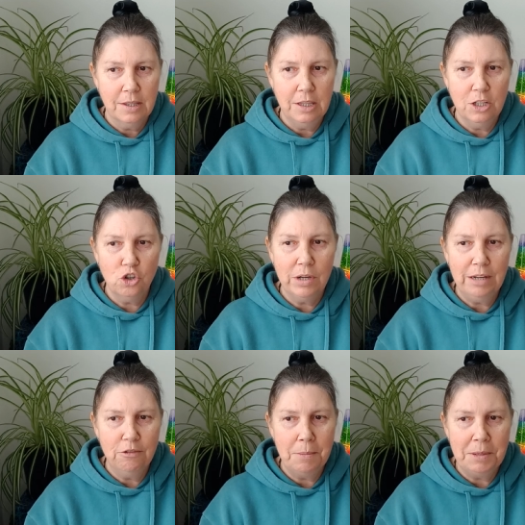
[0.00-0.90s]
The tree
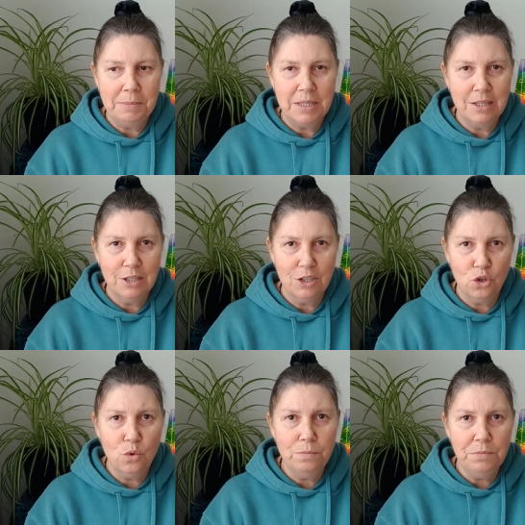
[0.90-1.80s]
remembers the
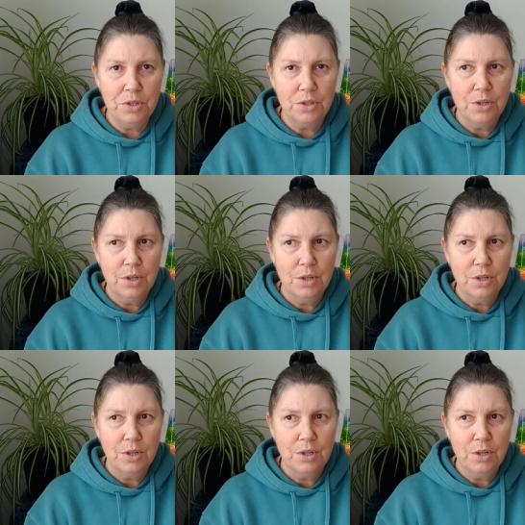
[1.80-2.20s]
storms,